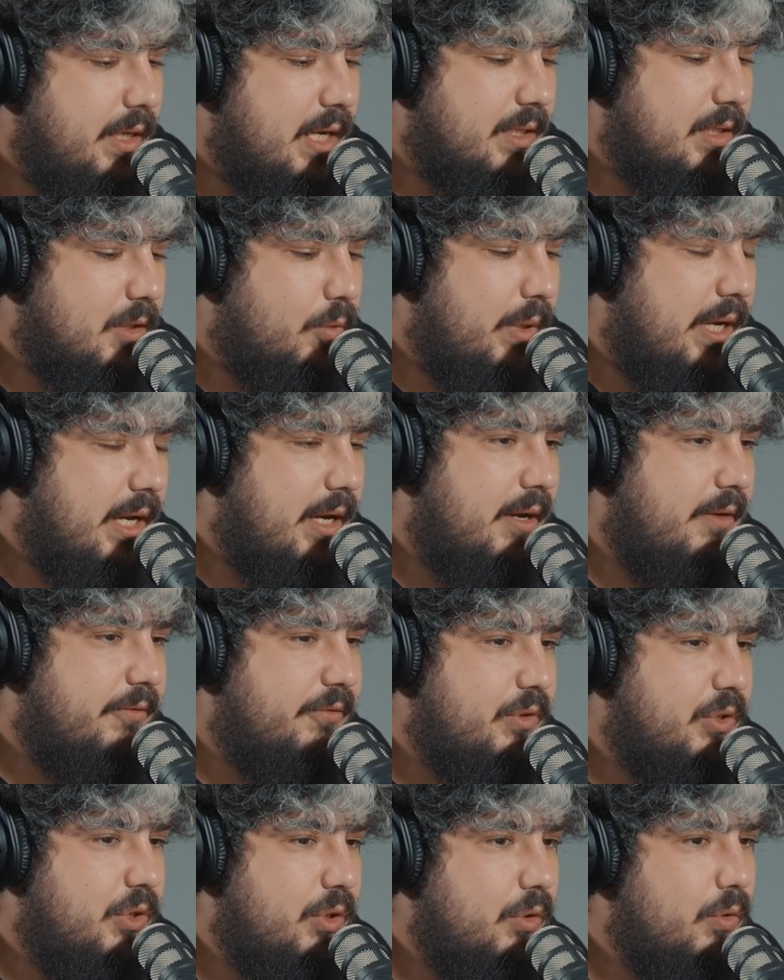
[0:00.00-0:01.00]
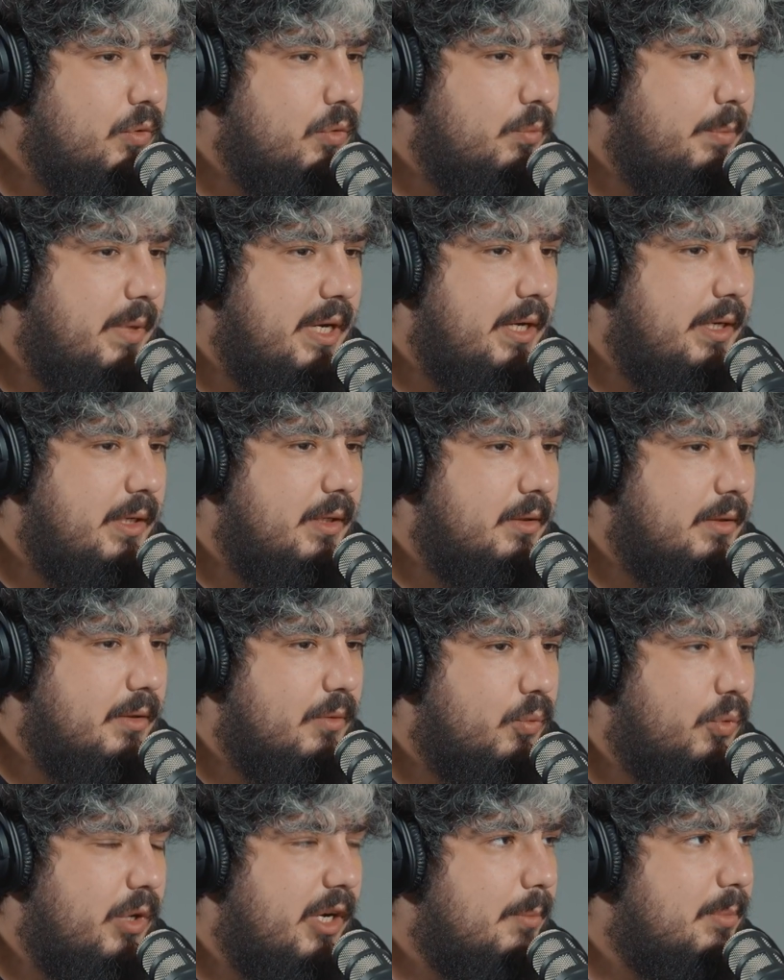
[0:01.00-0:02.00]
Yeah, so we have two main
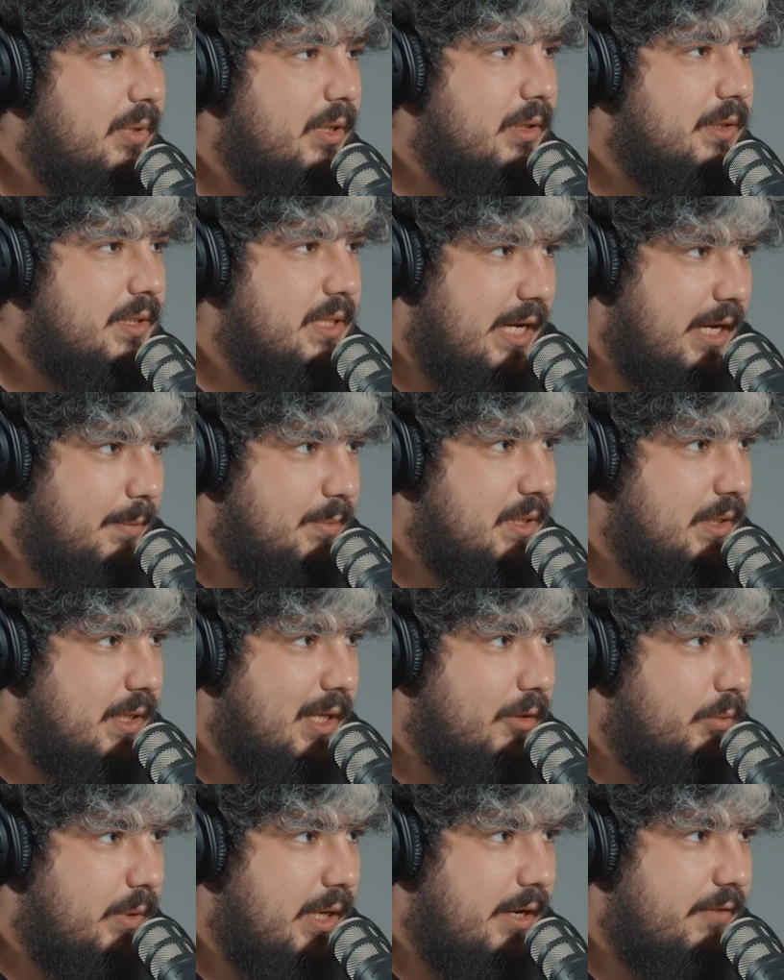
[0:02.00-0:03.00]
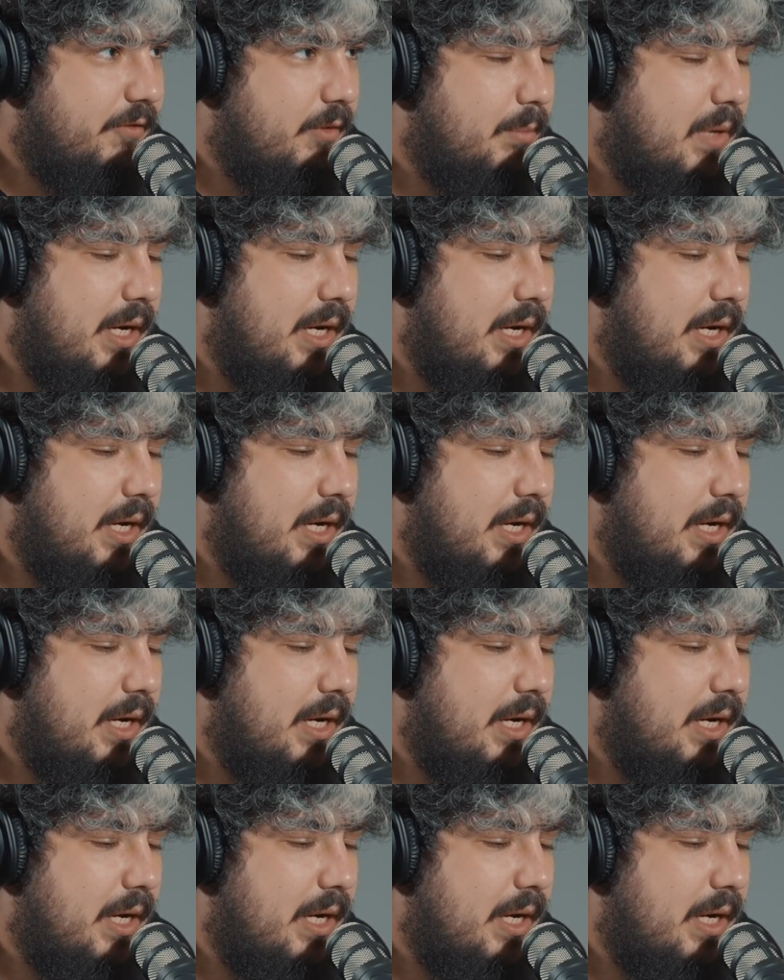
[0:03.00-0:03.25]
wearable types that we have in